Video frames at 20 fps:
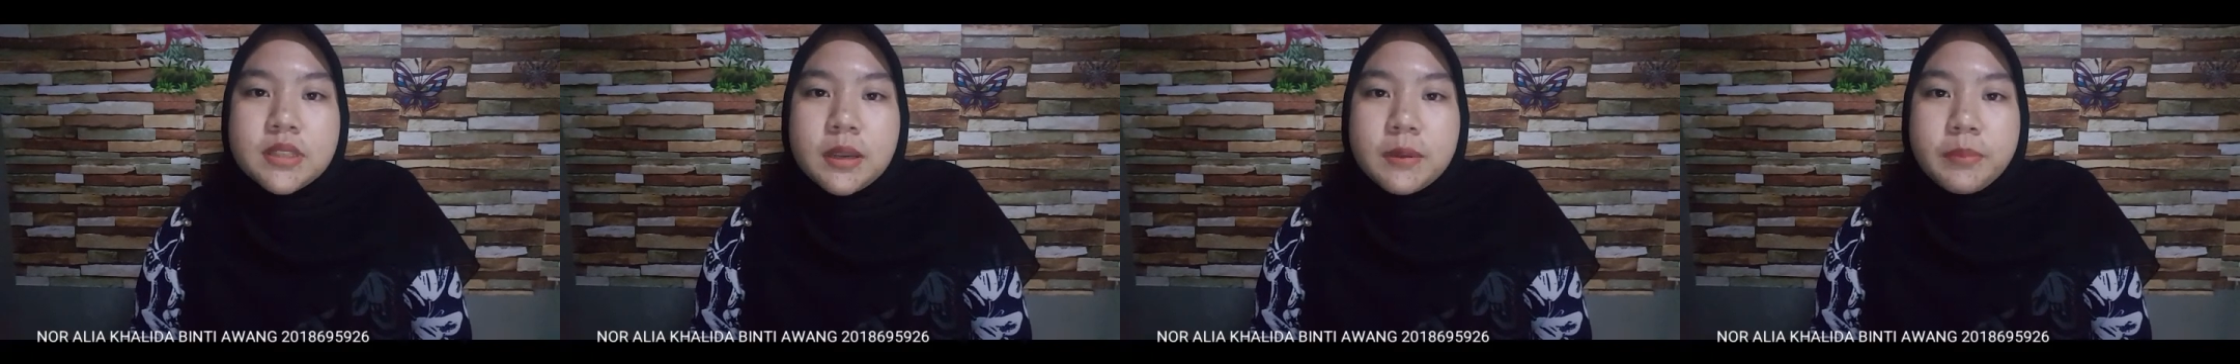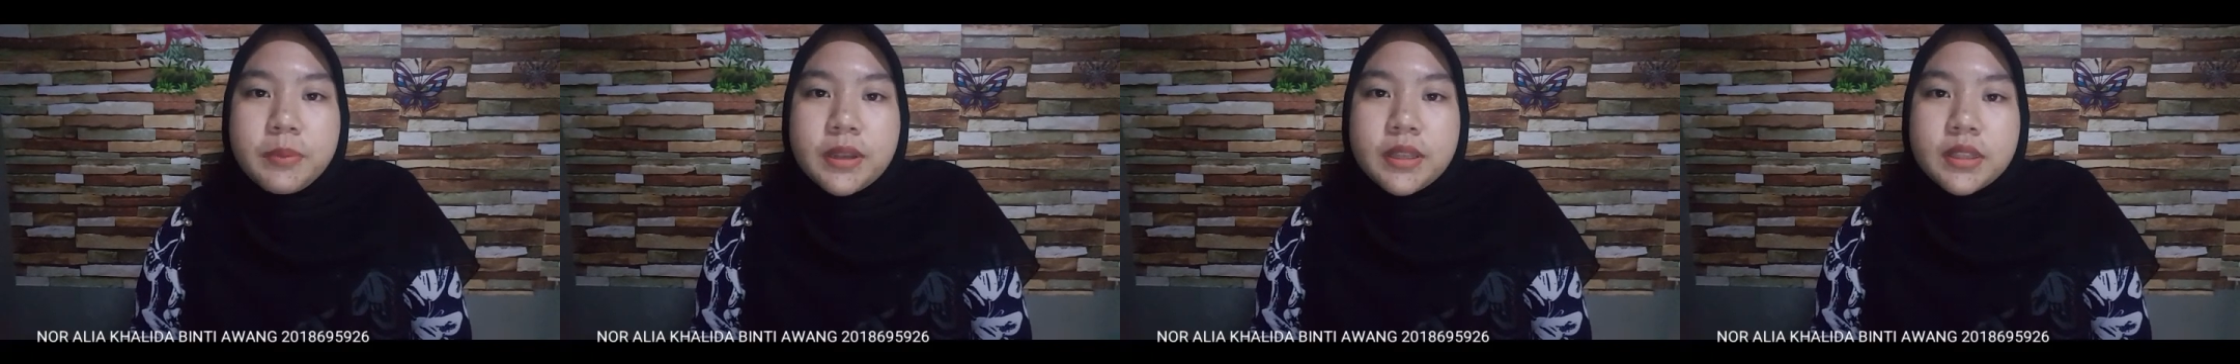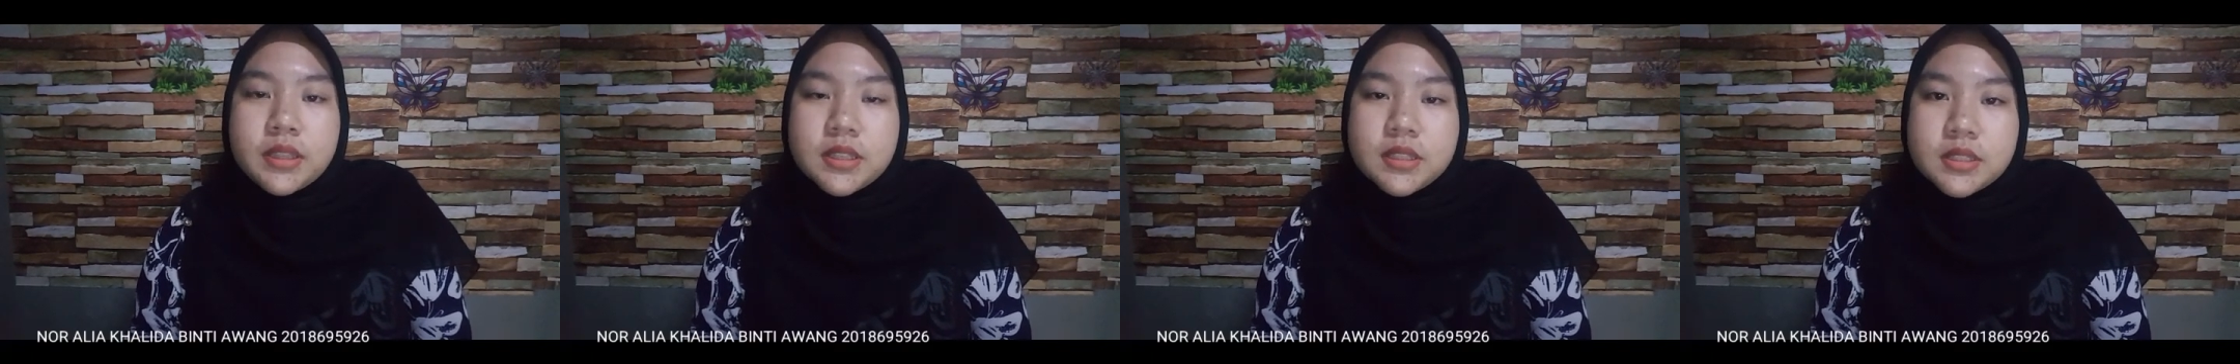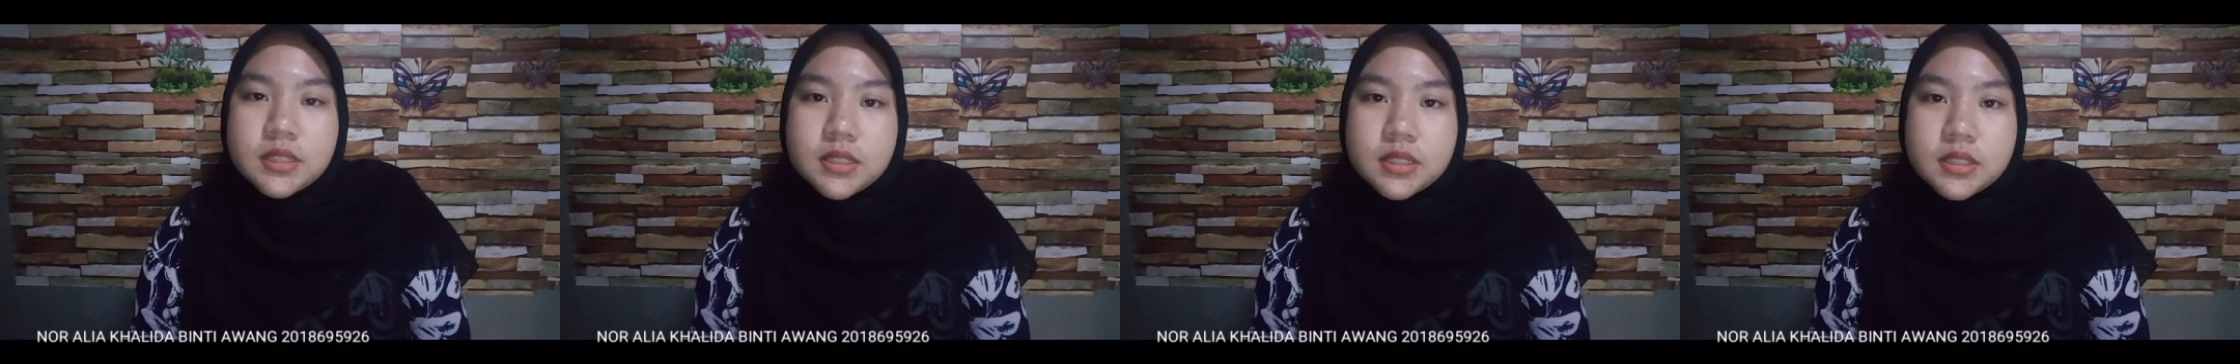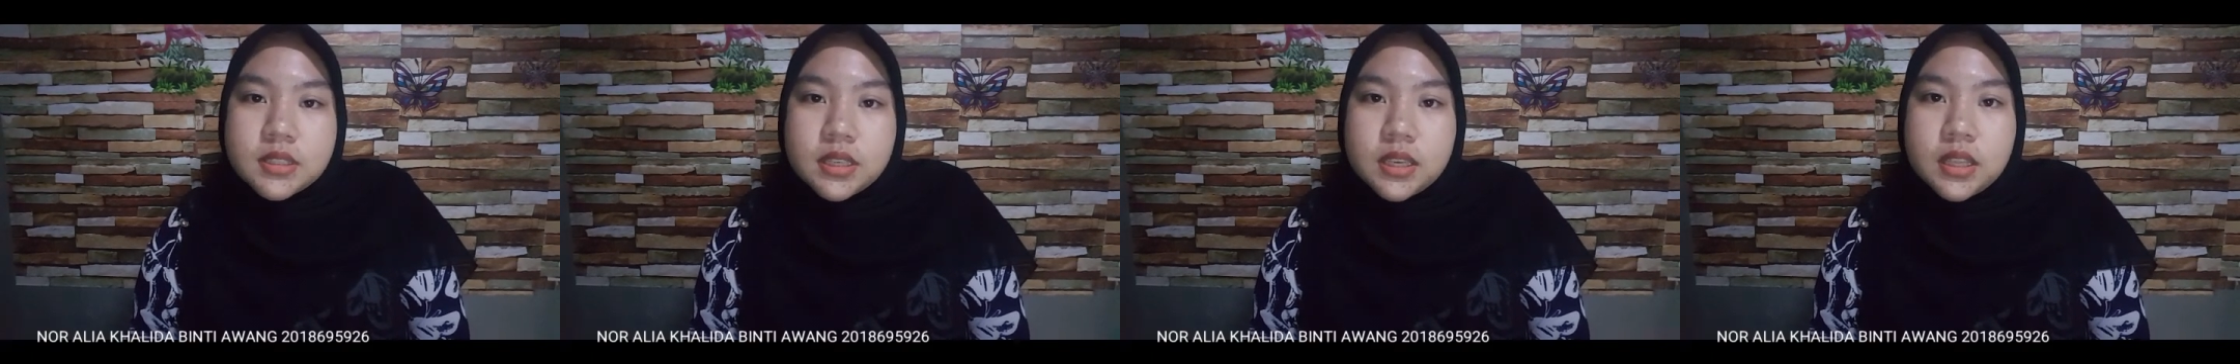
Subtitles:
and practices